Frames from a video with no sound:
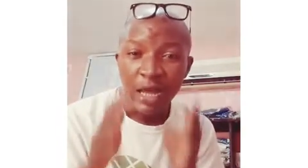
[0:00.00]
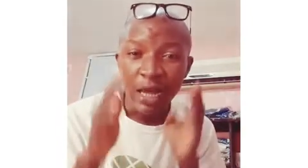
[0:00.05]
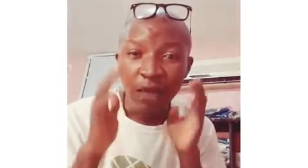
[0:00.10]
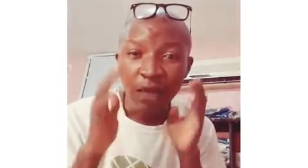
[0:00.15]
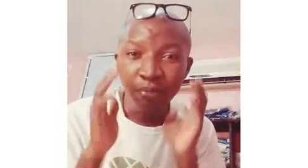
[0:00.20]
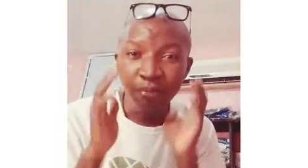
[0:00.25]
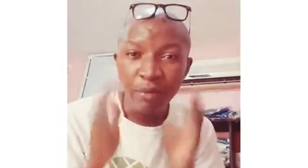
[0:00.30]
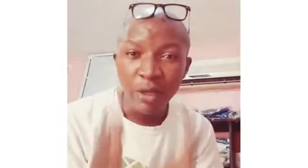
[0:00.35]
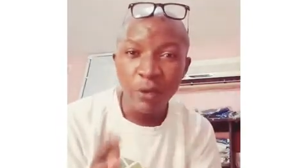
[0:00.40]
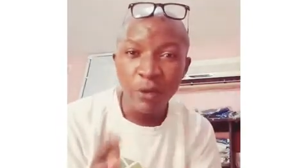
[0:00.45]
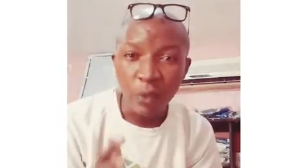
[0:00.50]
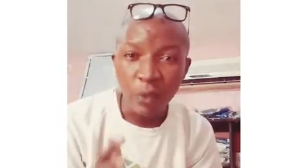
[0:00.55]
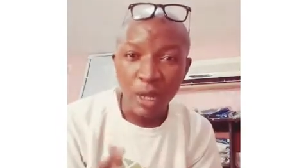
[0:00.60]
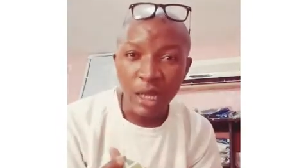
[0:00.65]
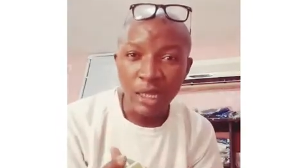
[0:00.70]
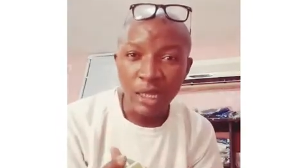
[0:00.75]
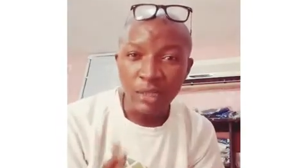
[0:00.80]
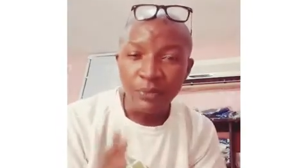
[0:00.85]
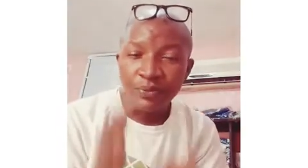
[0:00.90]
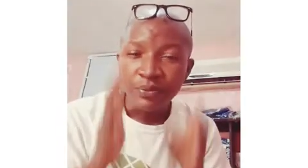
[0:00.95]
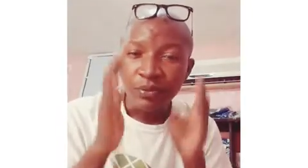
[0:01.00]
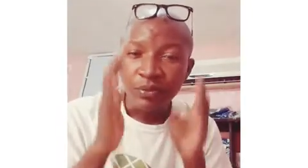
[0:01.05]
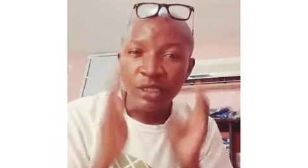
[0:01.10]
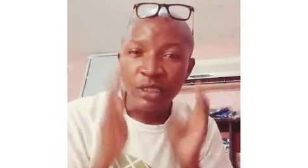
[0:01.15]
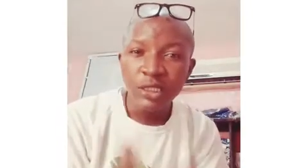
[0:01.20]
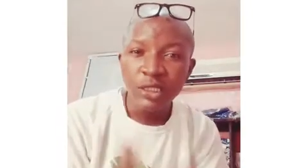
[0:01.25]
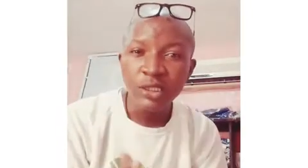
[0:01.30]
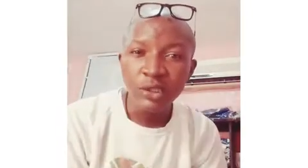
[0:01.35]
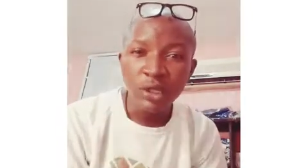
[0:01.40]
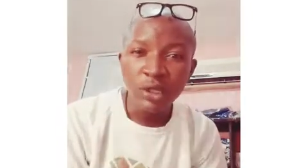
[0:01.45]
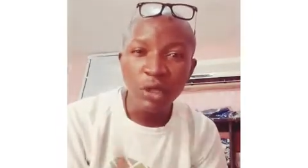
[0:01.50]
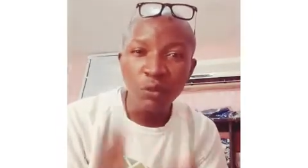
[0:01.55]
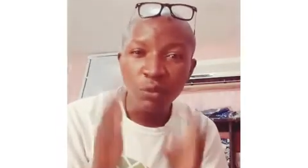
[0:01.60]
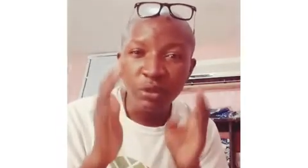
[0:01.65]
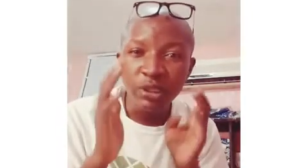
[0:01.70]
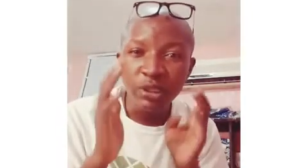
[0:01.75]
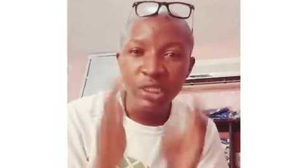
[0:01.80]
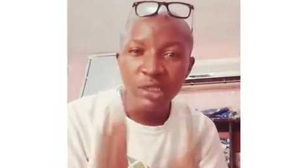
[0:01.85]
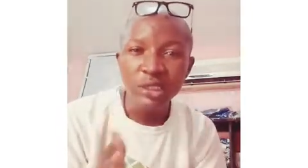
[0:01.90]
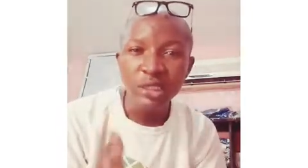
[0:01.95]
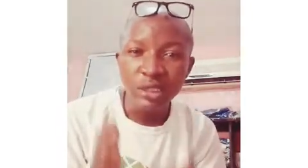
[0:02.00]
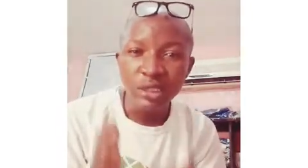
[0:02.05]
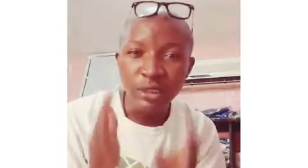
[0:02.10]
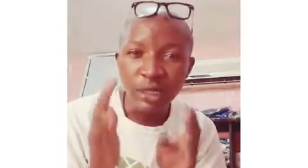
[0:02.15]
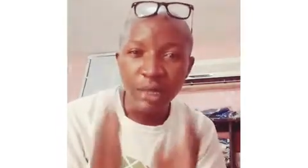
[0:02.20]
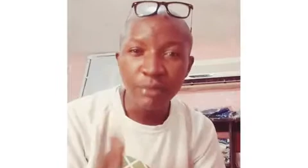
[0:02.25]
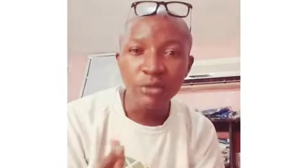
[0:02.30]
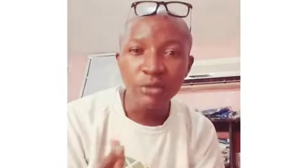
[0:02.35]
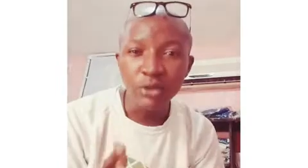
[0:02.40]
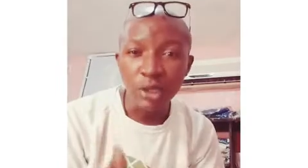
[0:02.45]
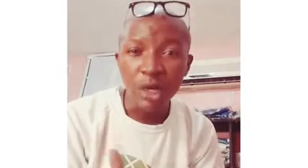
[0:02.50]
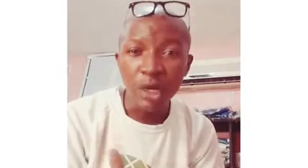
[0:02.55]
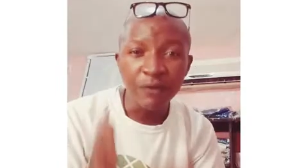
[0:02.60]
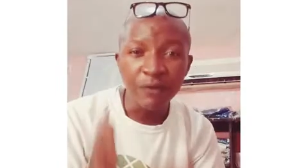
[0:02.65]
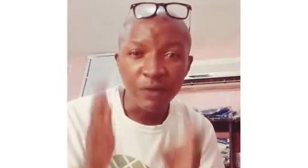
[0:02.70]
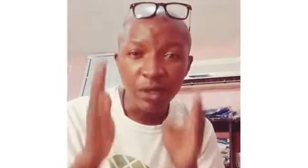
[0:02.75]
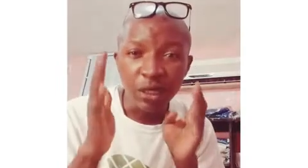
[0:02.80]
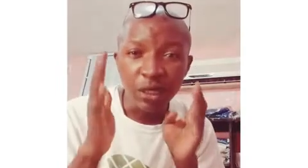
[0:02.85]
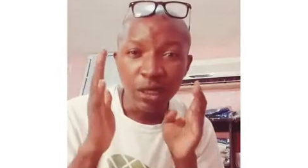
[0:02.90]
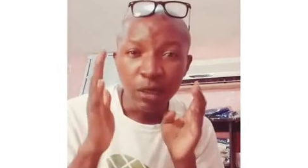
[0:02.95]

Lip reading: And meanwhile, it is not within the realms of